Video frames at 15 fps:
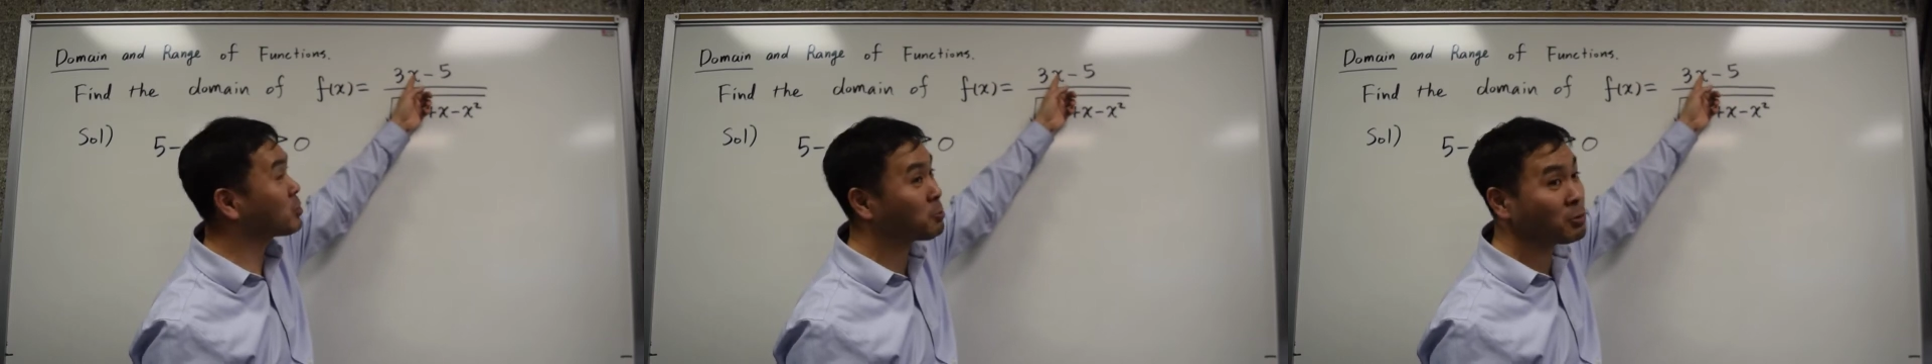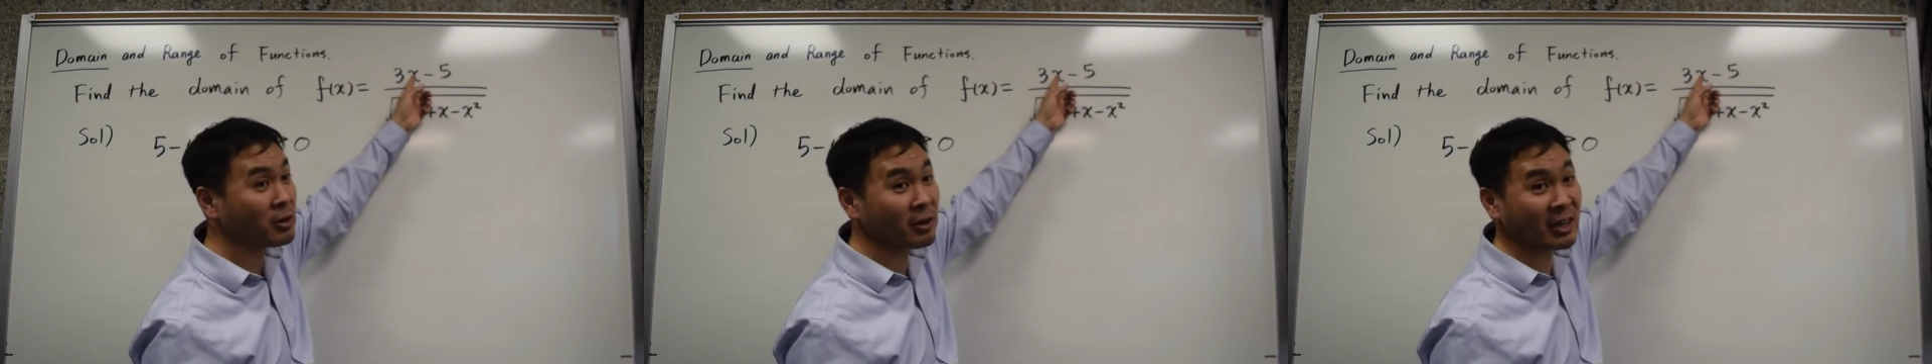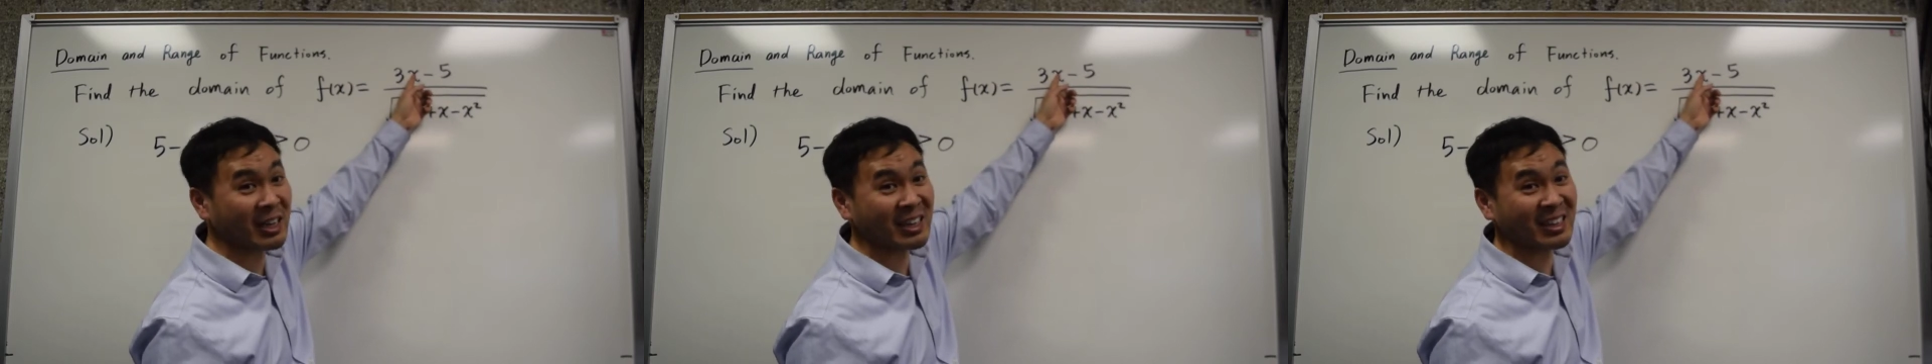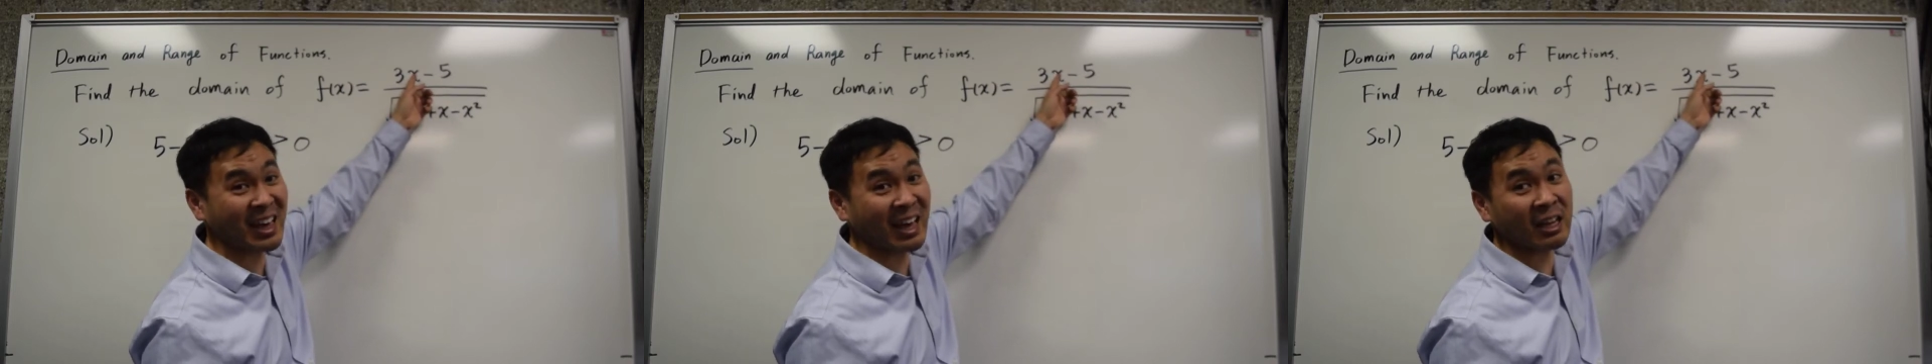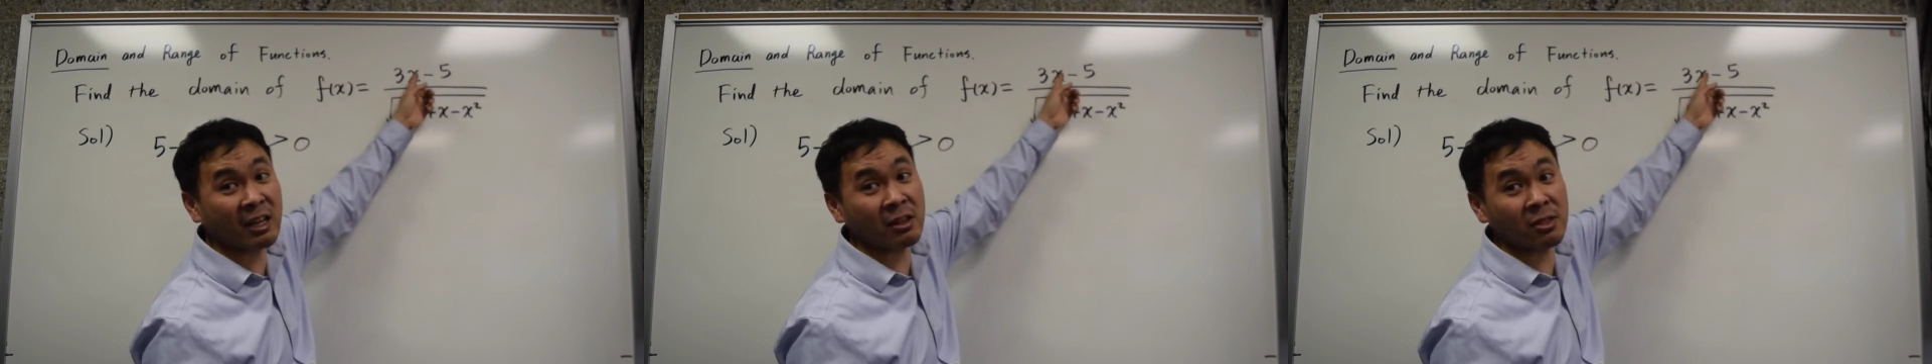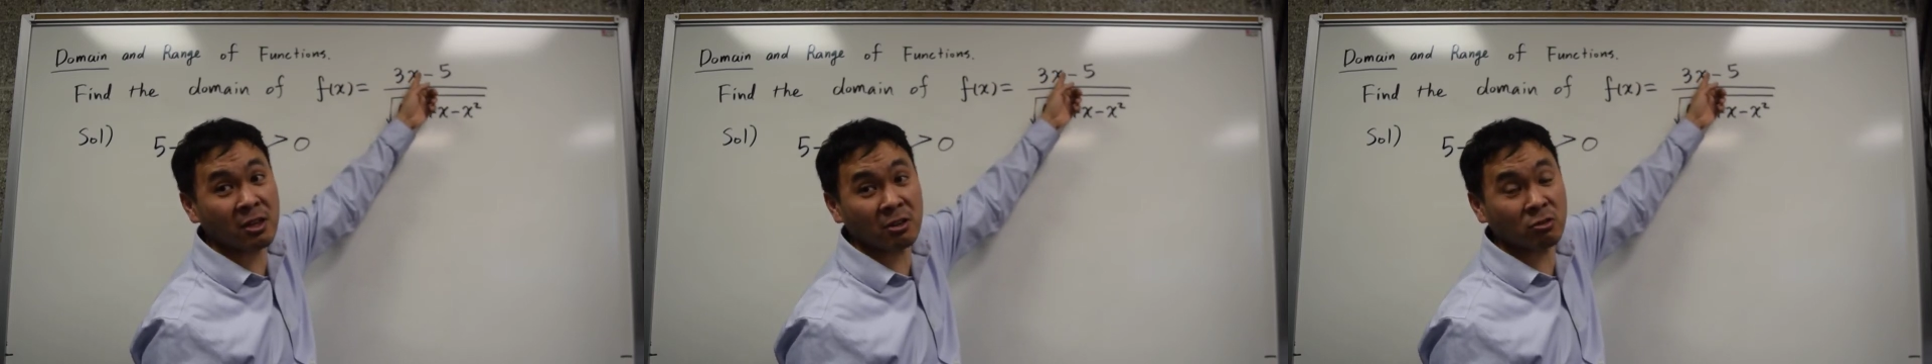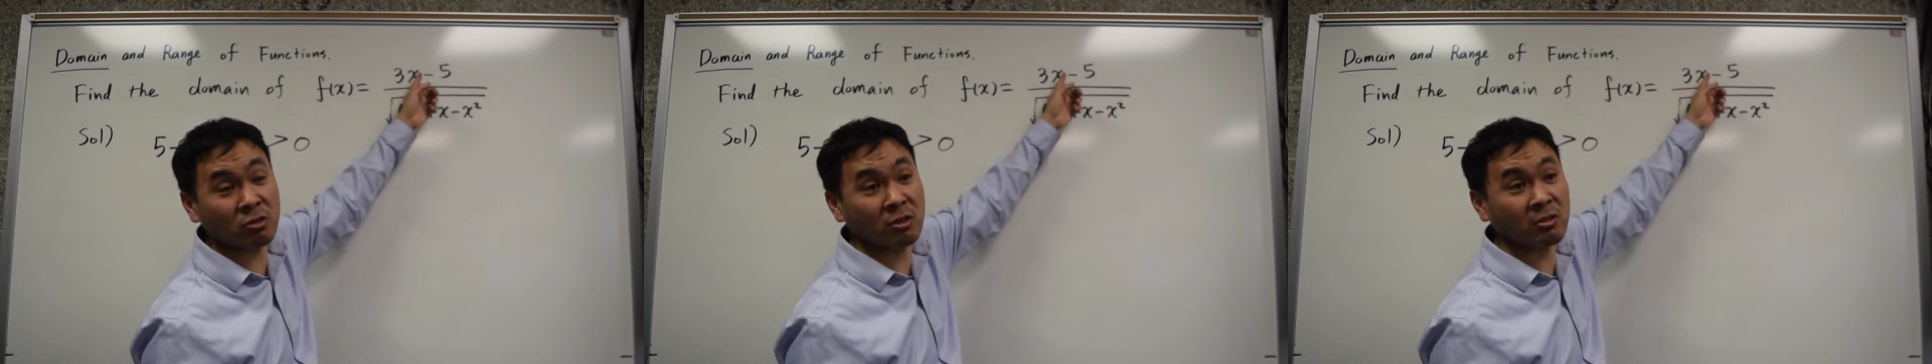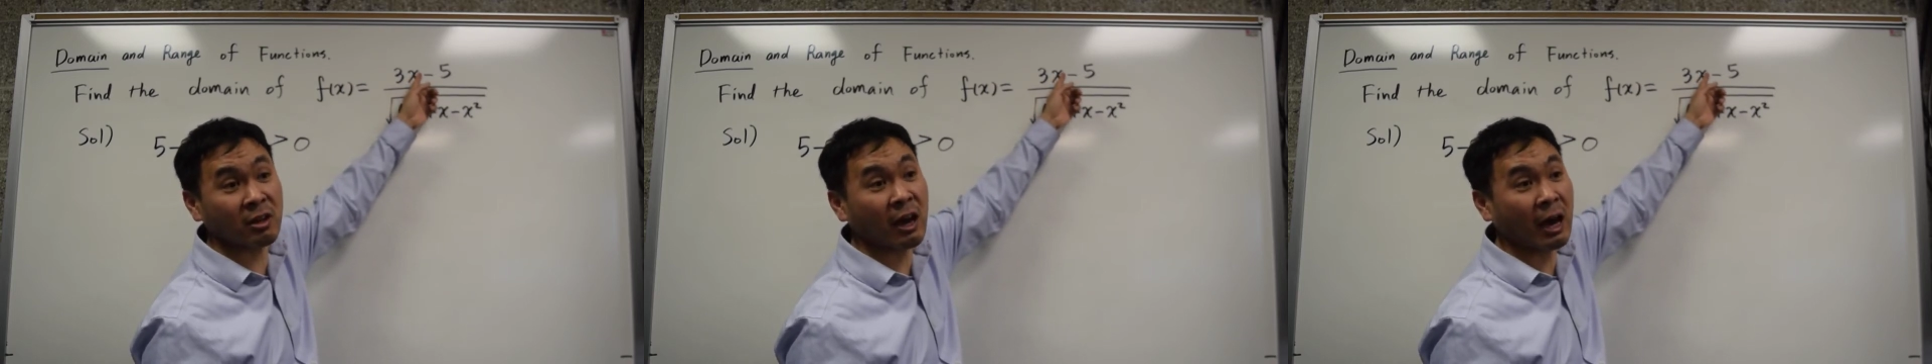plugging in anything to the
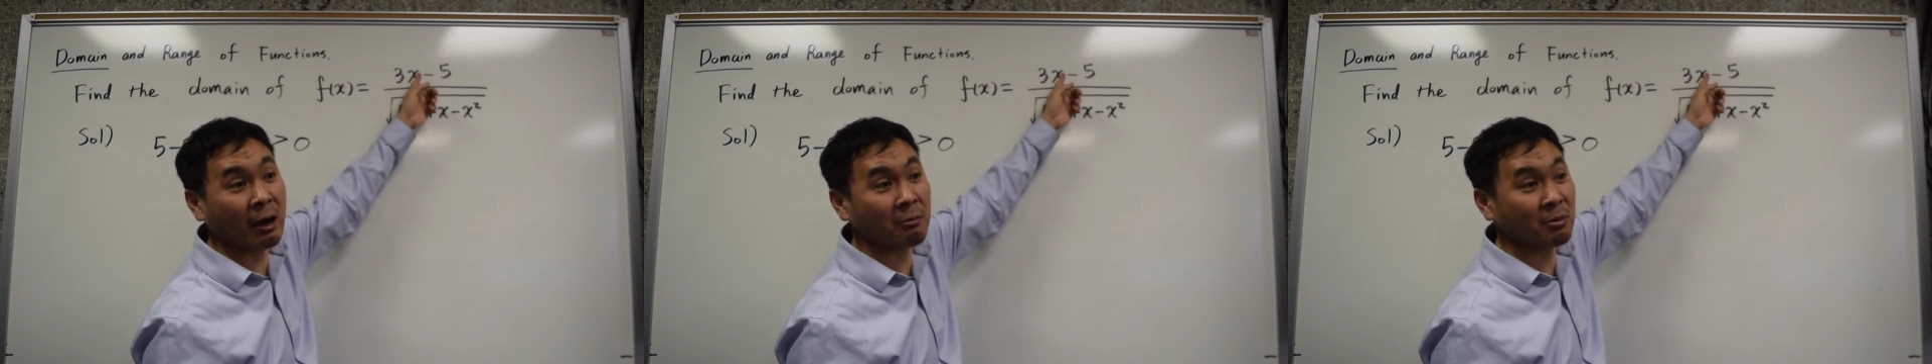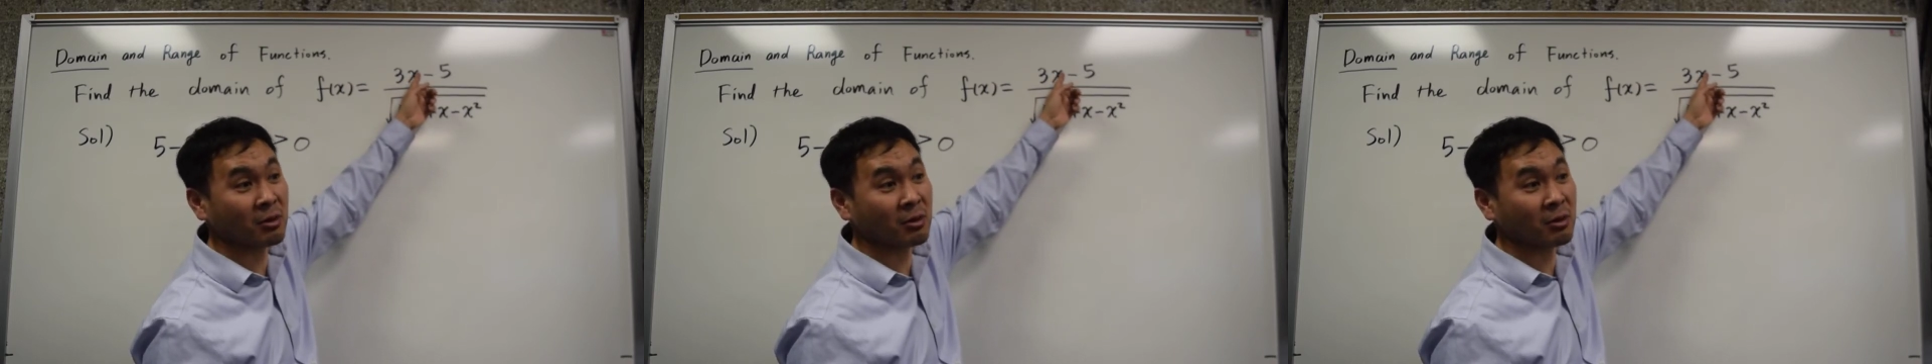top.